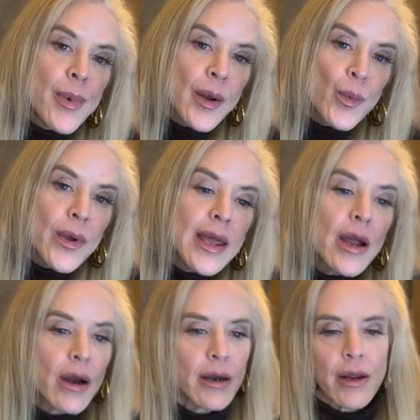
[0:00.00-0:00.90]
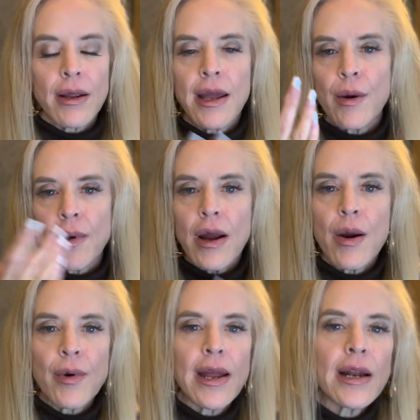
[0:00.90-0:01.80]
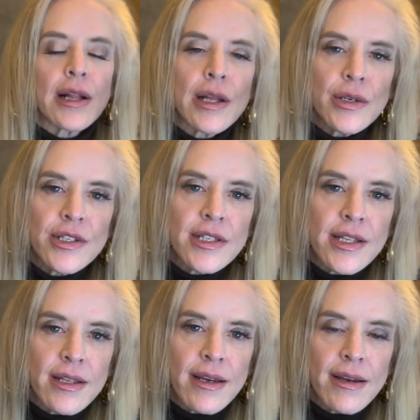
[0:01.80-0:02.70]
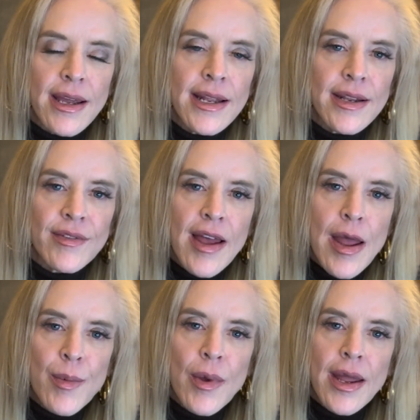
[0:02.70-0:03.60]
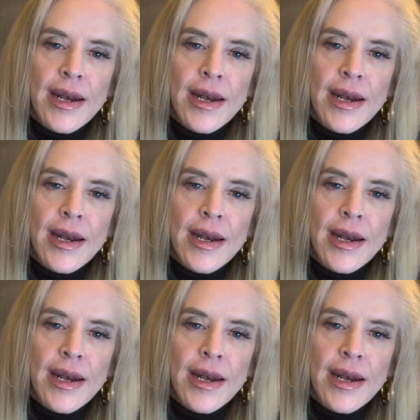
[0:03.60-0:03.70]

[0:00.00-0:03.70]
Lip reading: But here we are, we're getting close to the end of time.